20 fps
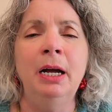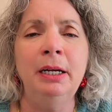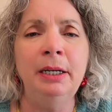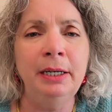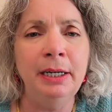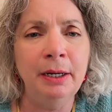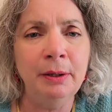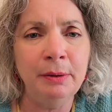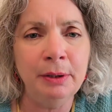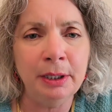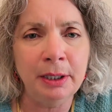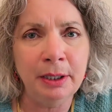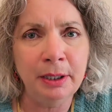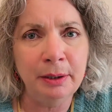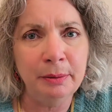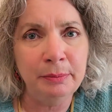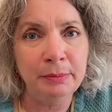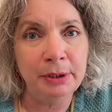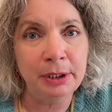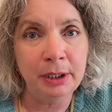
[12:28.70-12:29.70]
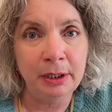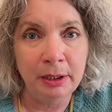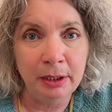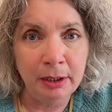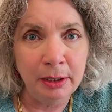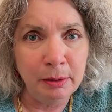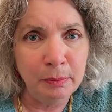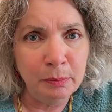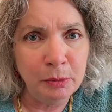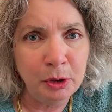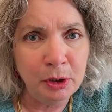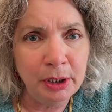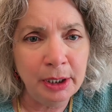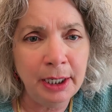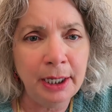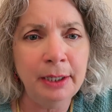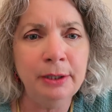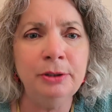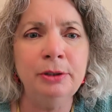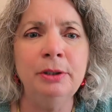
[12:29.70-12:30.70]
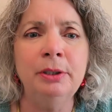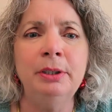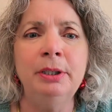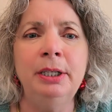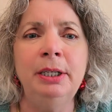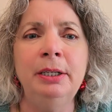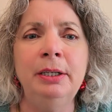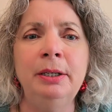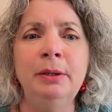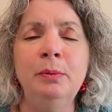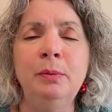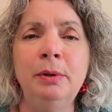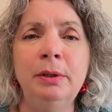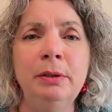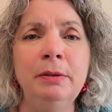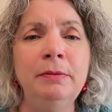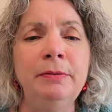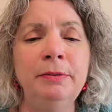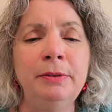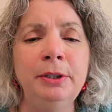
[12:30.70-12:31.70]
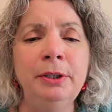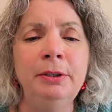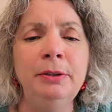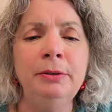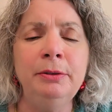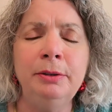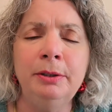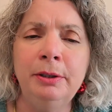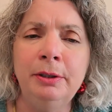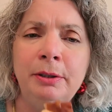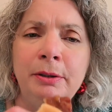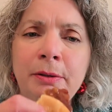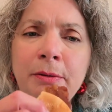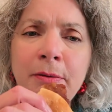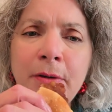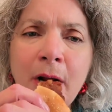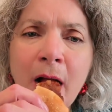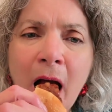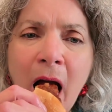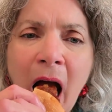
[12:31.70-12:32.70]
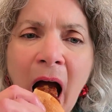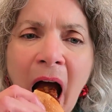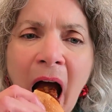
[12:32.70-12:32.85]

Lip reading: And now it comes a little more naturally, and it will for you too.